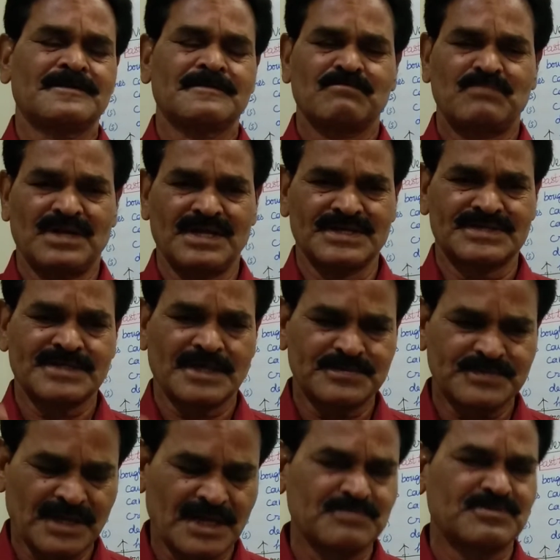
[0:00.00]
please
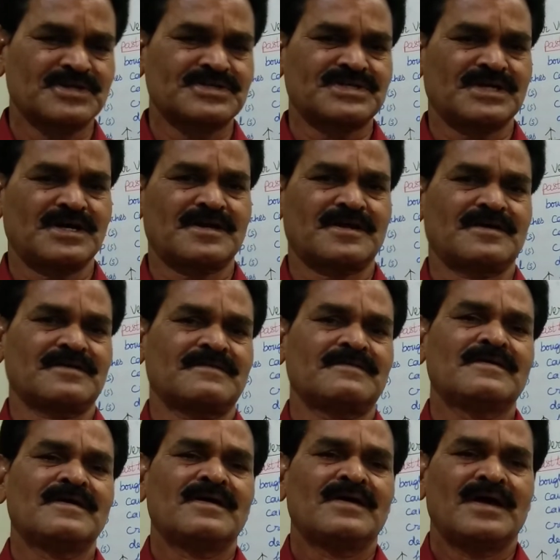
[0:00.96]
subscribe the channel
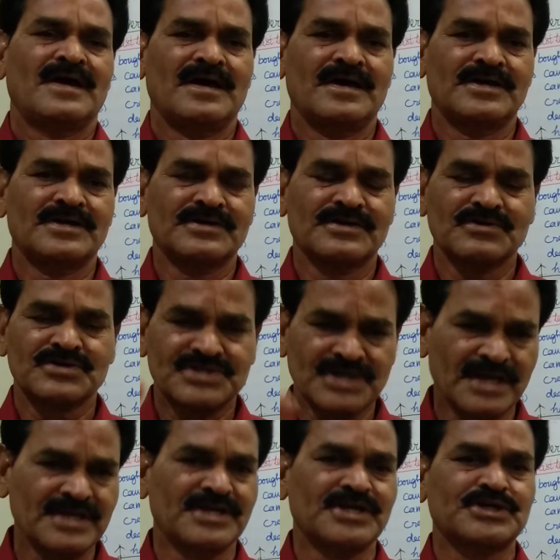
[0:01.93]
and
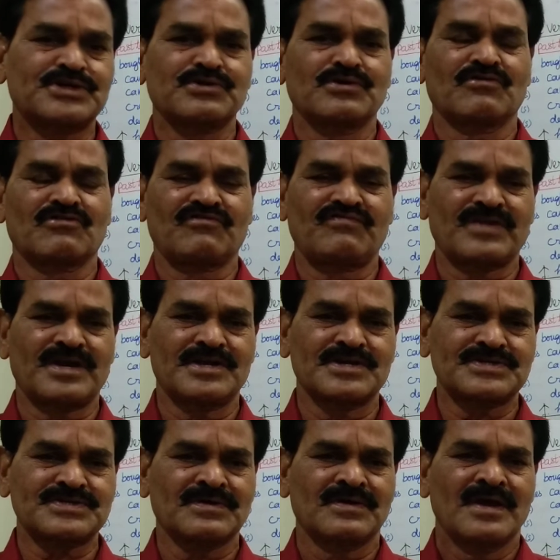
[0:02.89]
share it to your friends